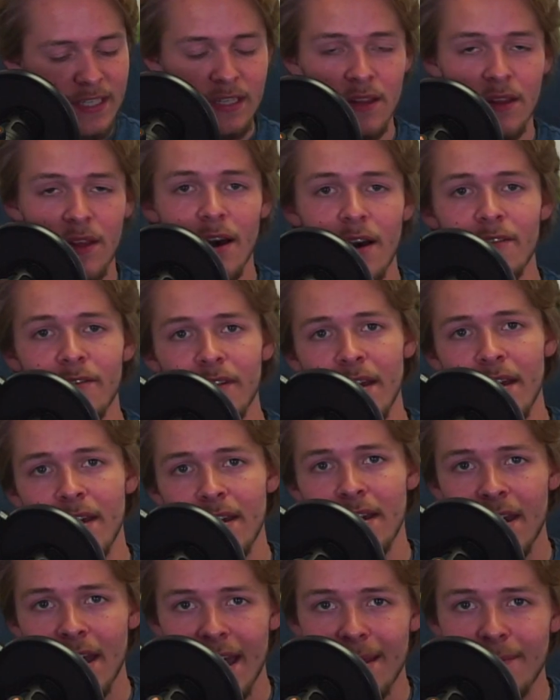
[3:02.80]
love
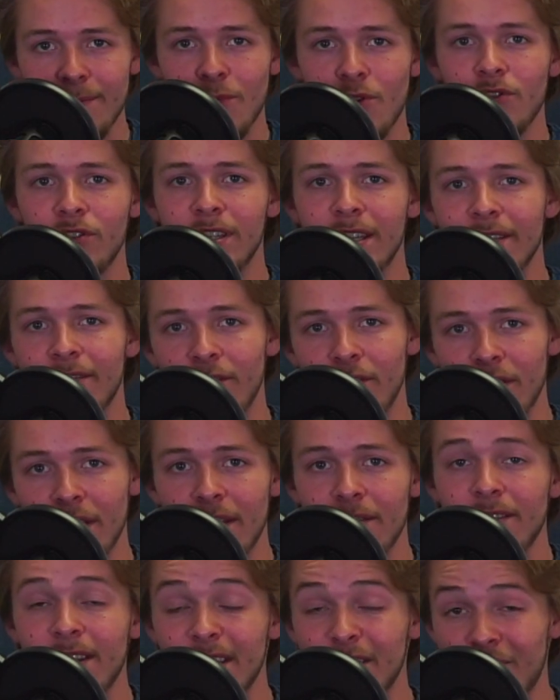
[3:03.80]
and mercy and
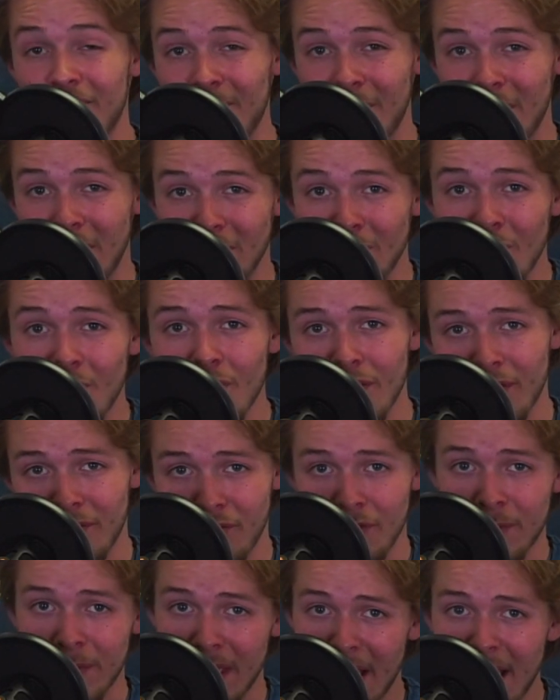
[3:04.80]
forgiveness from the Lord,
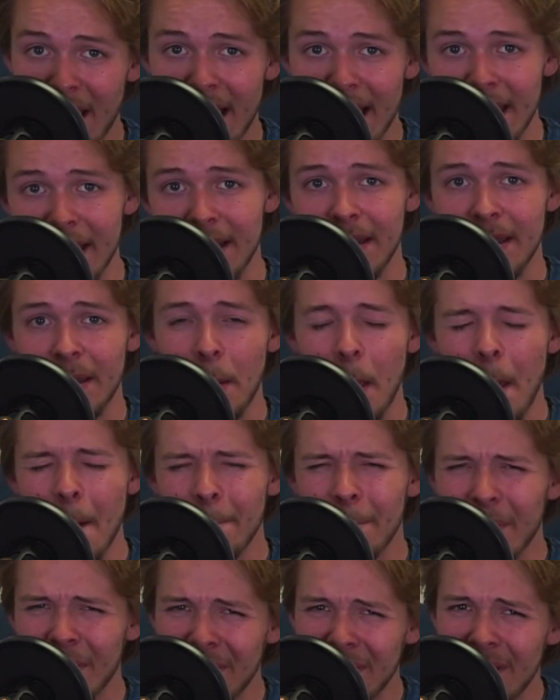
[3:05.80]
from God,
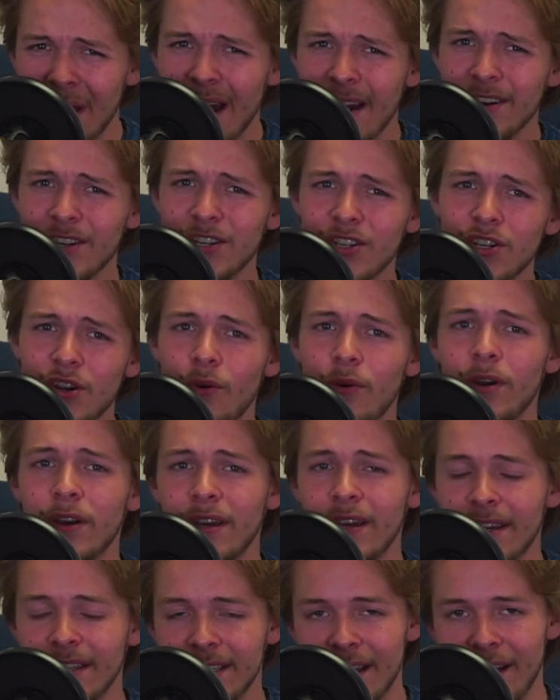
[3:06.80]
but not show it
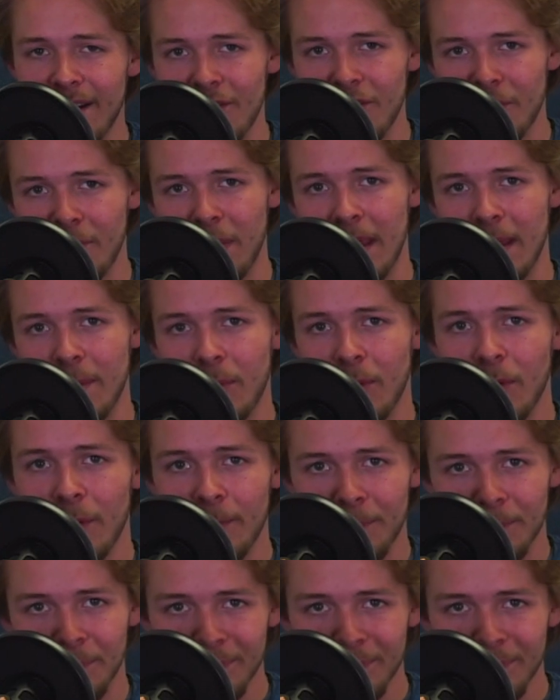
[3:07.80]
to other people?